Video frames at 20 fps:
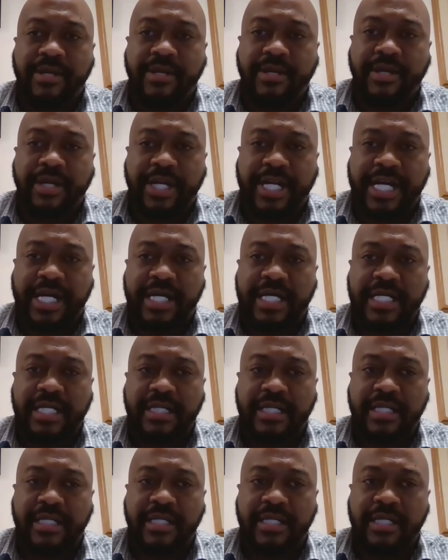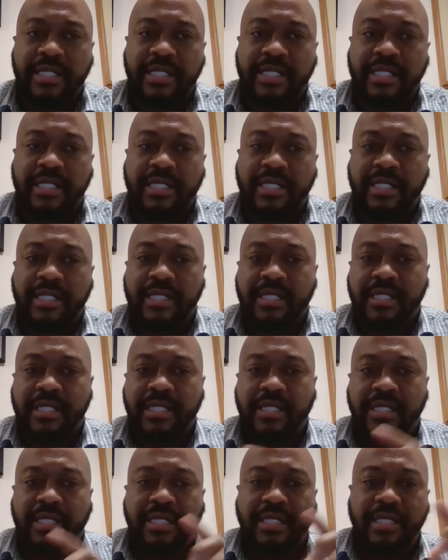You know?
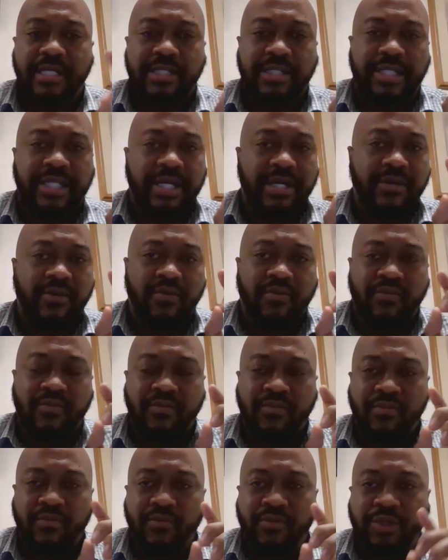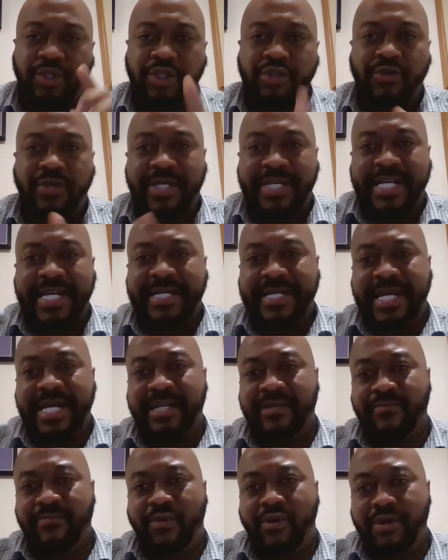So you are not that
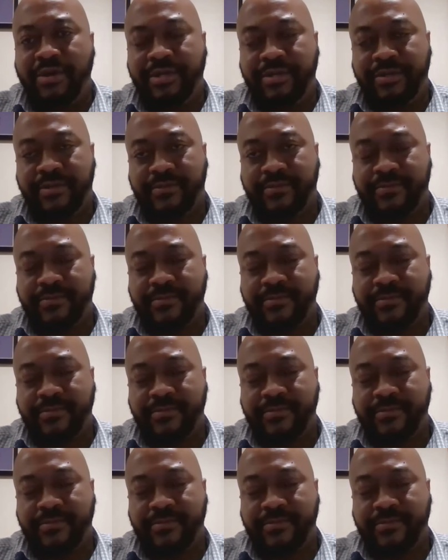important.